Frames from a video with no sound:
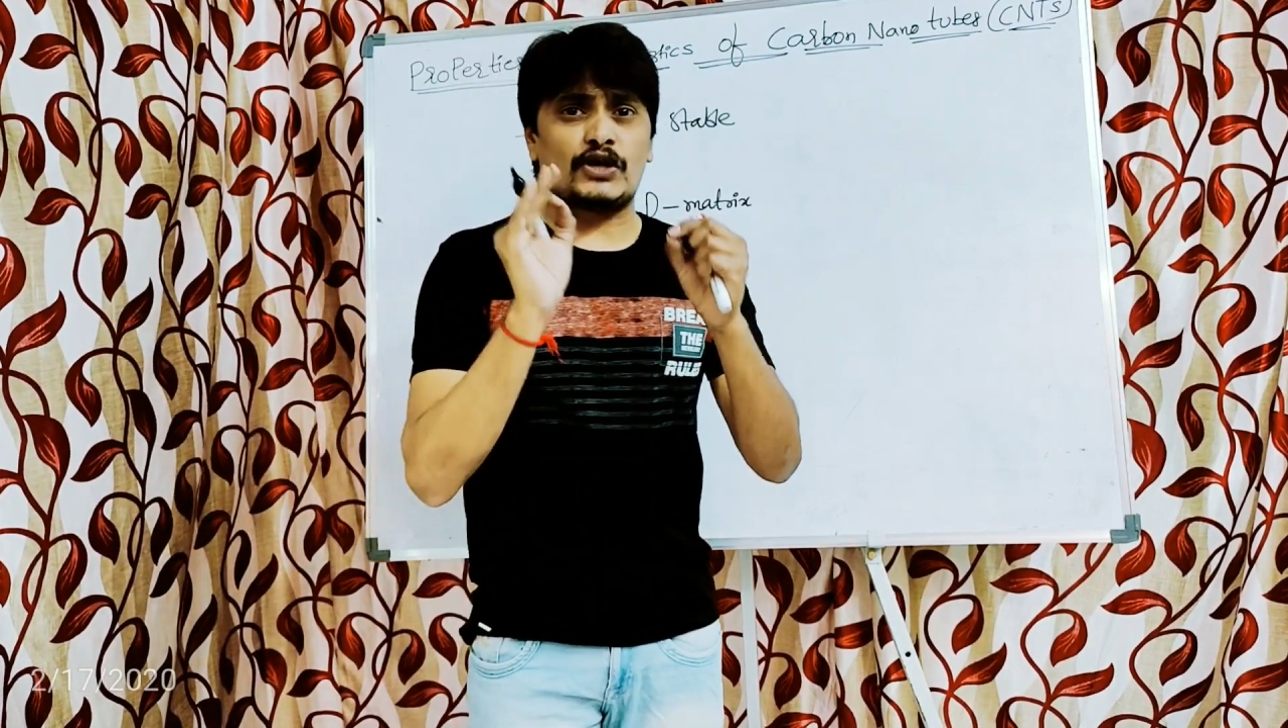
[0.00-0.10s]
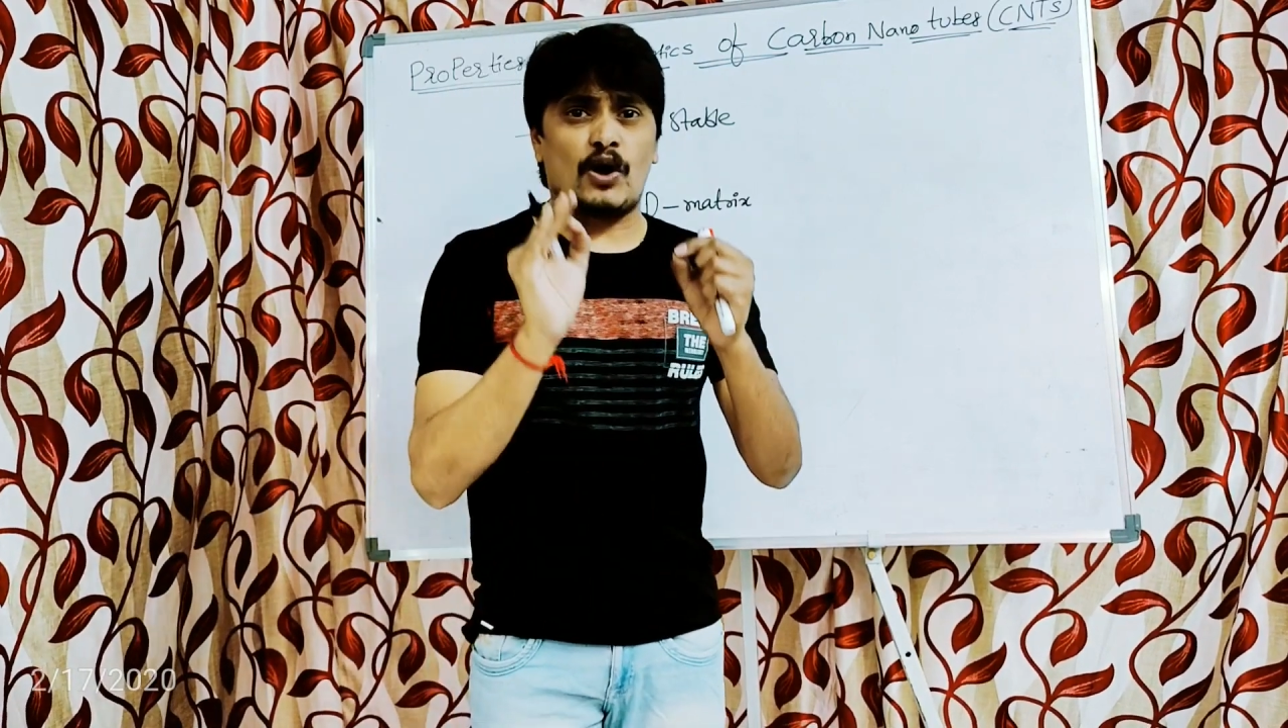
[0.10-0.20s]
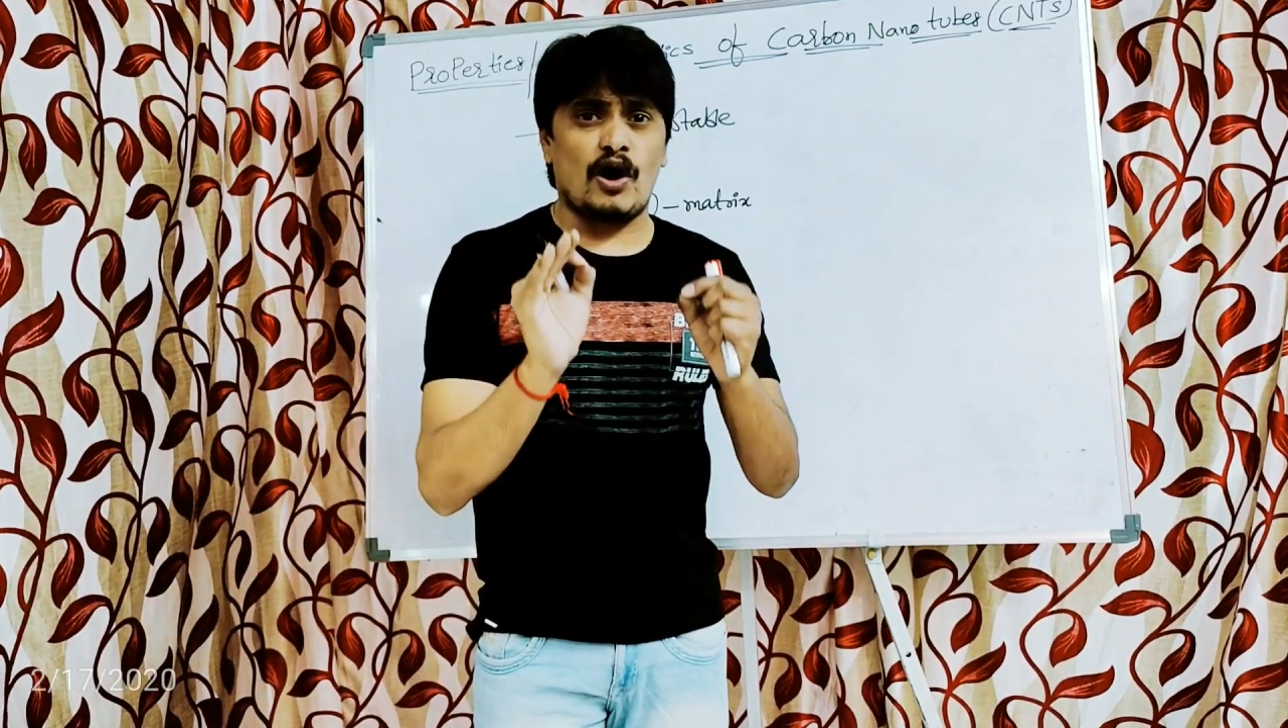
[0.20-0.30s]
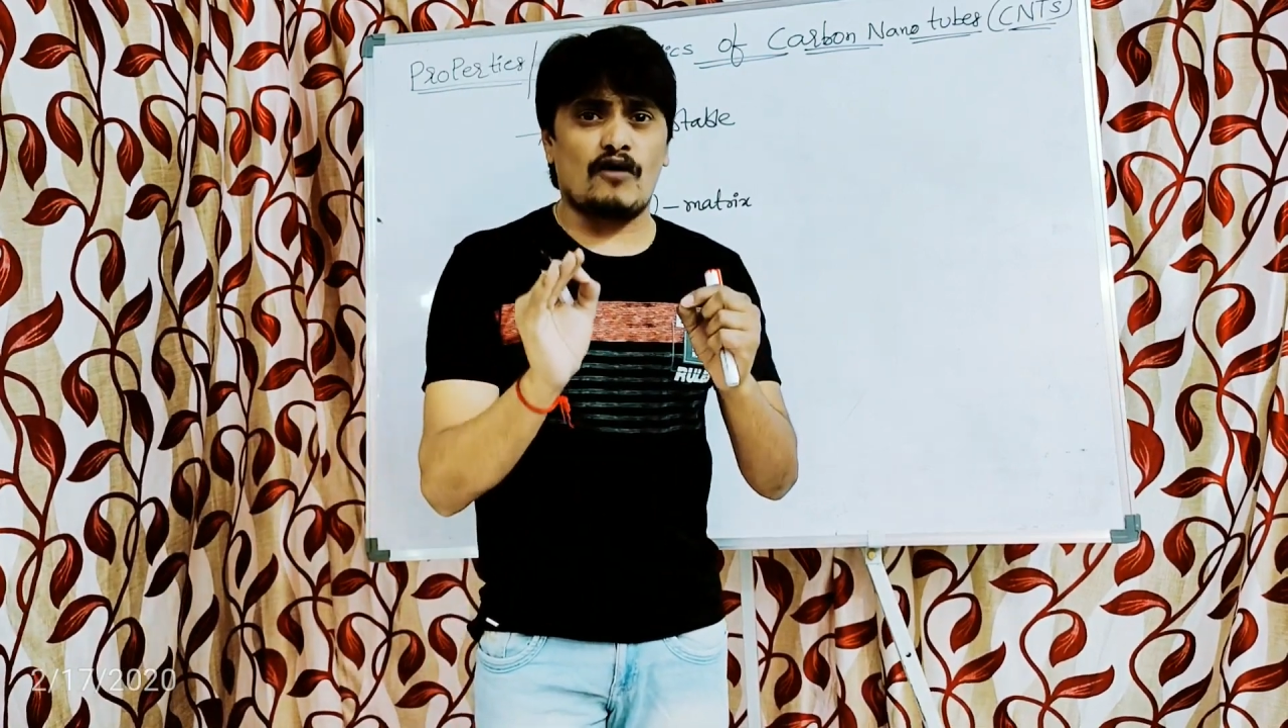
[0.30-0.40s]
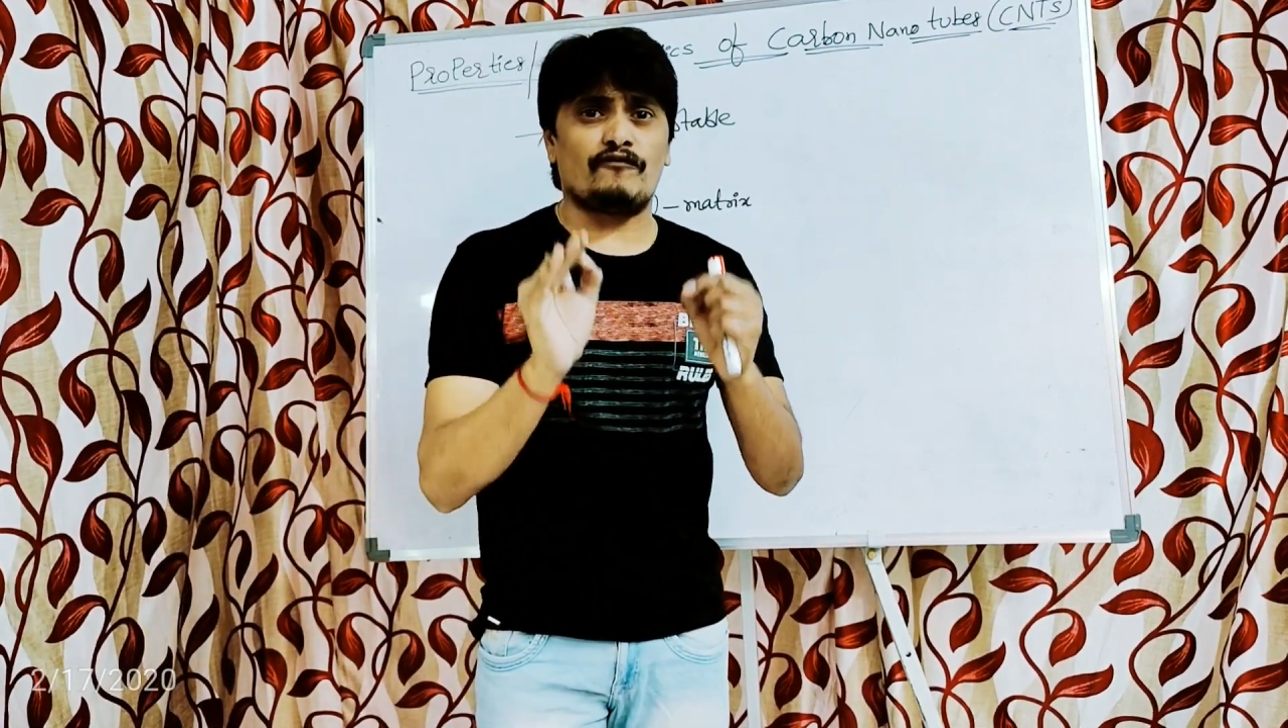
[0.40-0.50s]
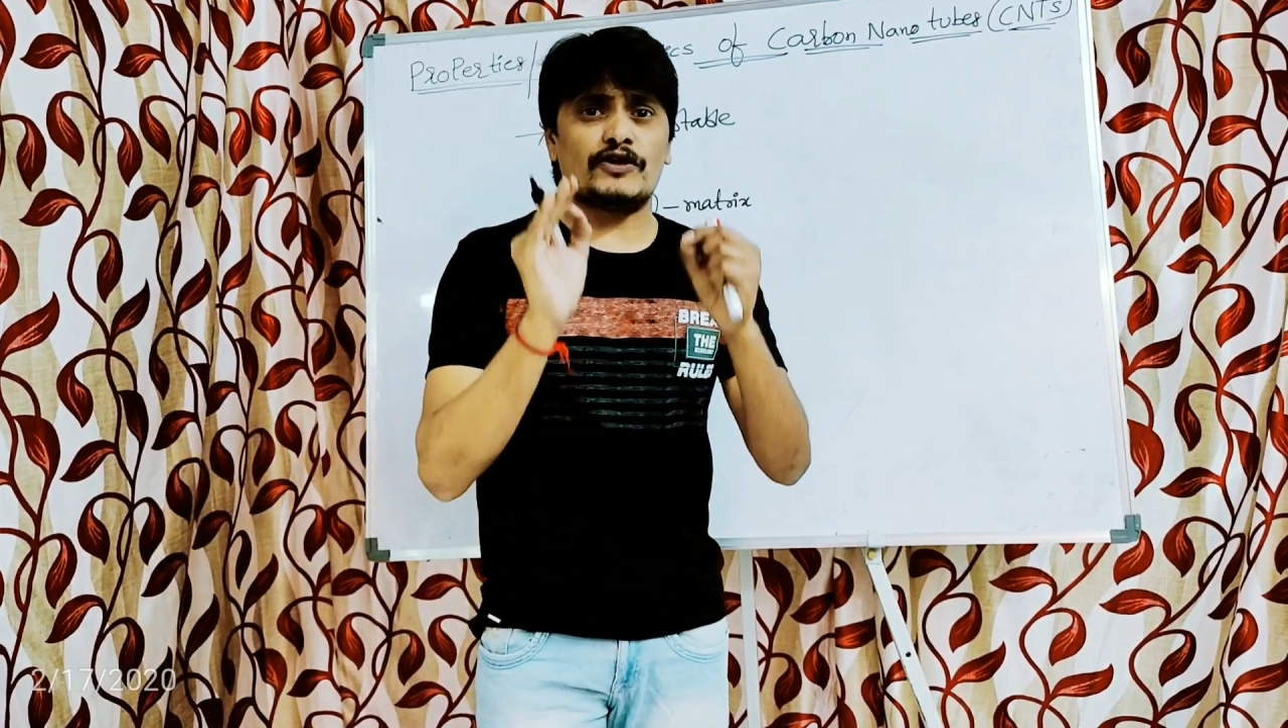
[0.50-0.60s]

of